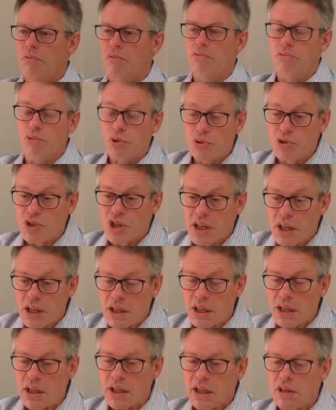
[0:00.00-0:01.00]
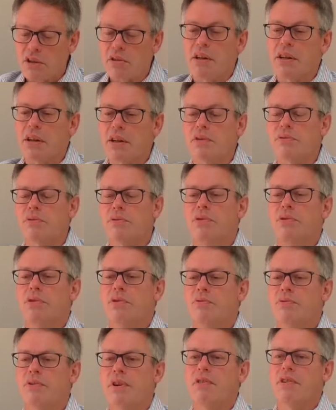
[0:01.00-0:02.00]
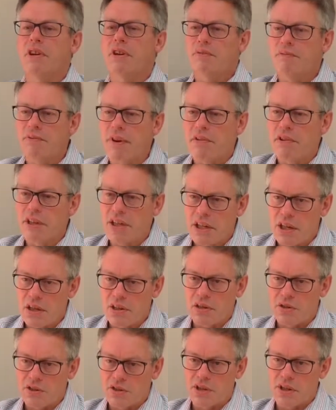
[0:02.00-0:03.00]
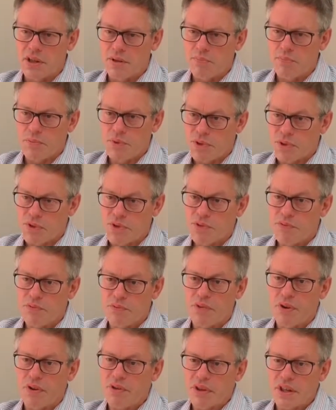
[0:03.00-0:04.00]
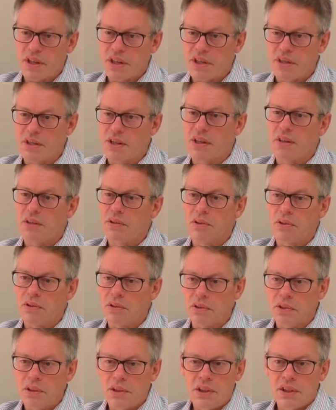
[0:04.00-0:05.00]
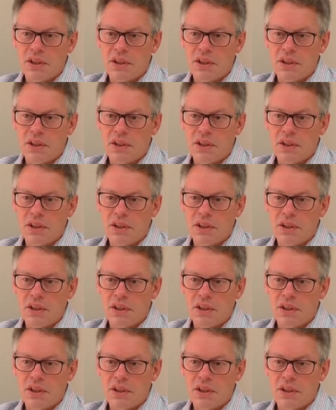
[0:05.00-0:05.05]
routinely crank through very, very large numbers of very dull,